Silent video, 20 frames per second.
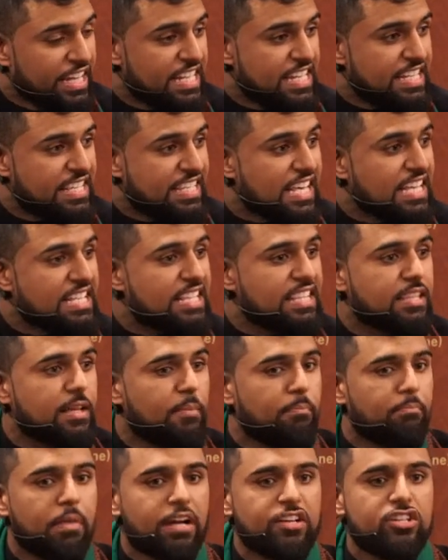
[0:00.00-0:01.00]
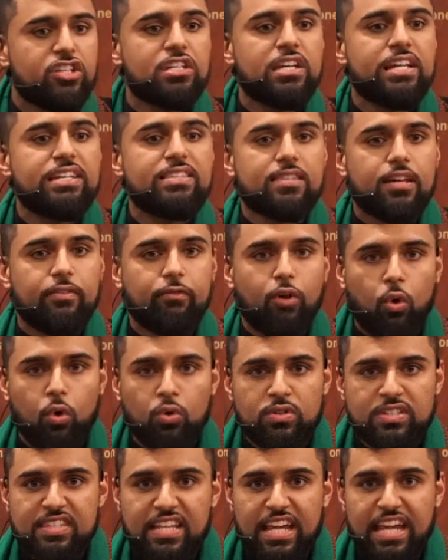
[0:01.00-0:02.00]
He says the majlis of
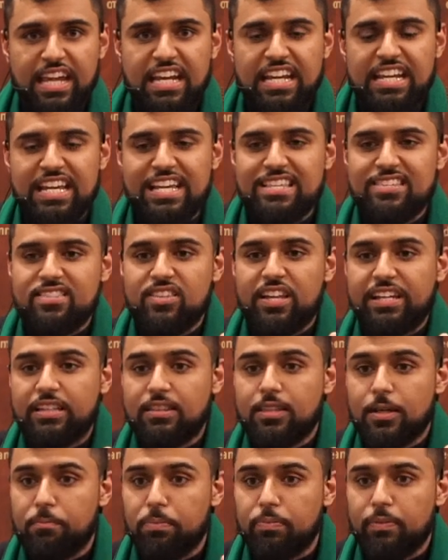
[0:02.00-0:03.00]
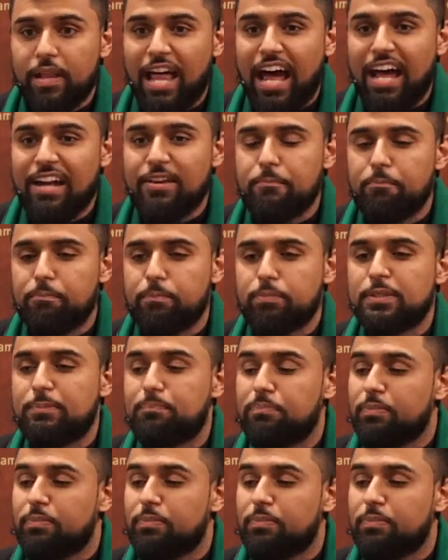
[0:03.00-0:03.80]
Hussein is like the plat